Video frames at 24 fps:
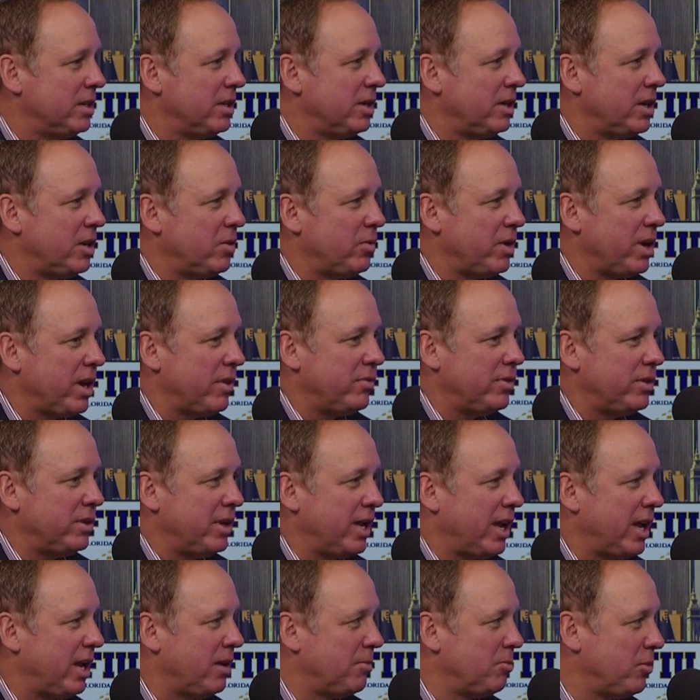you know, we have the
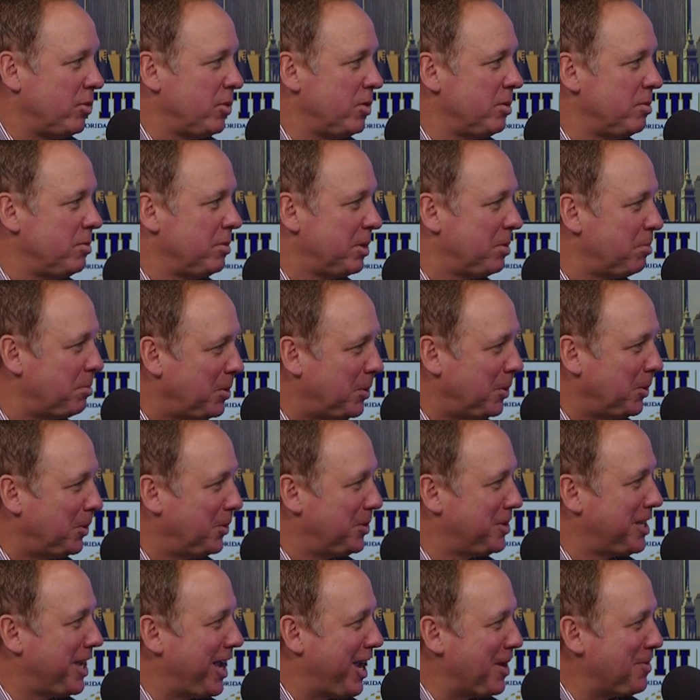game room with a pool
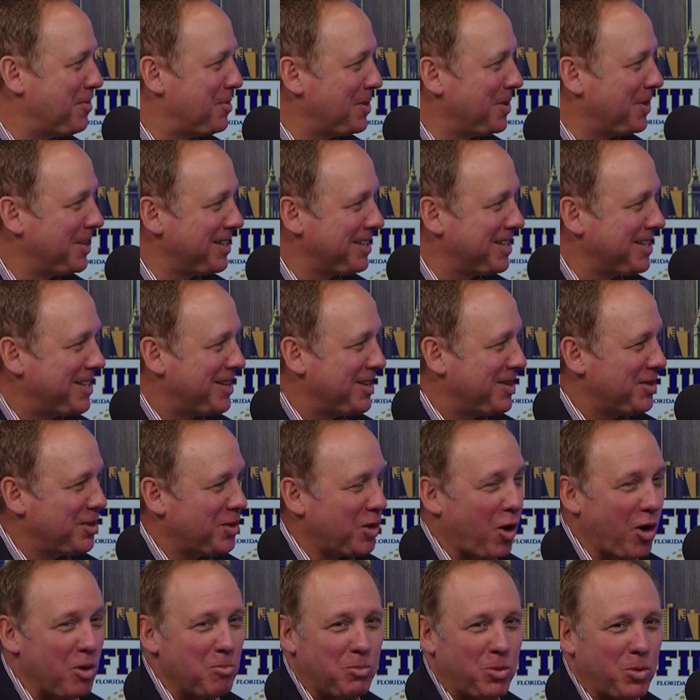table and
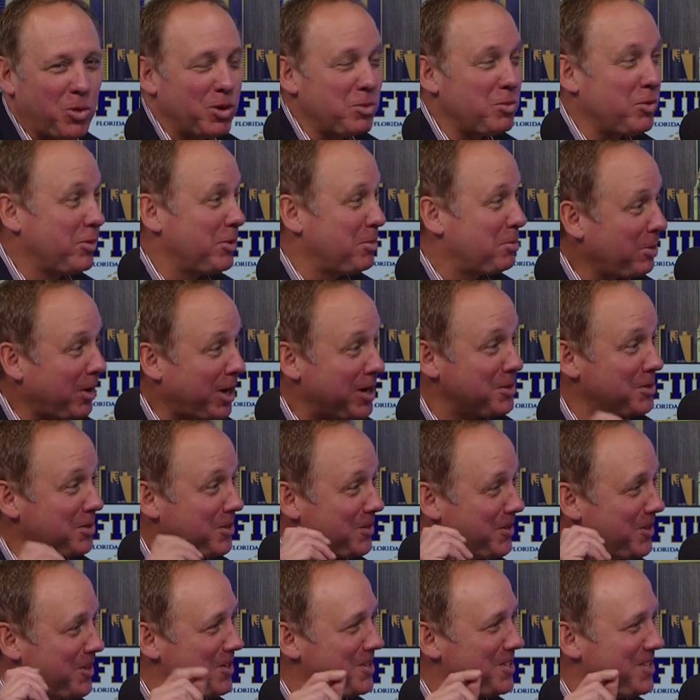dartboard where we price
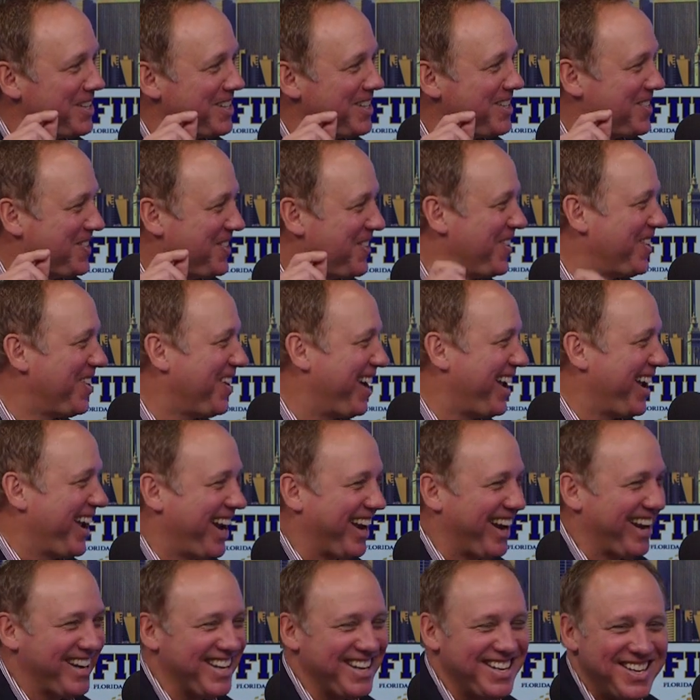our listings,
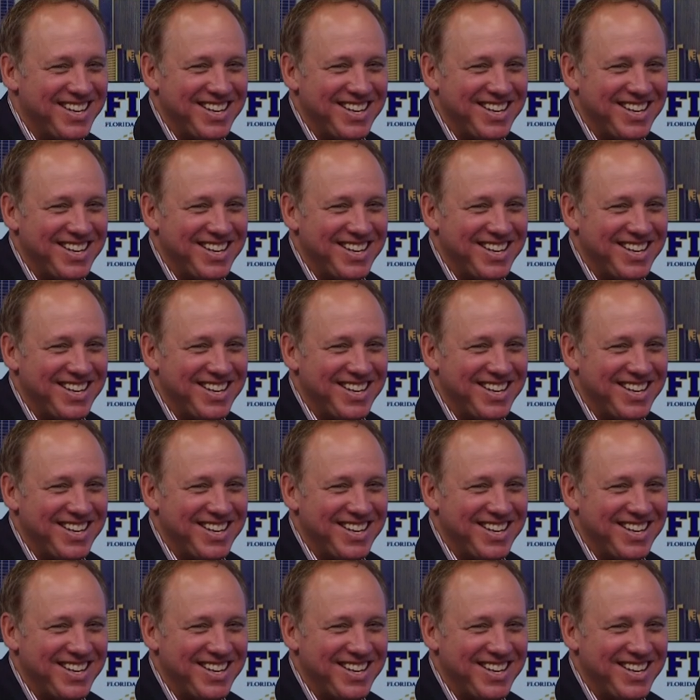right?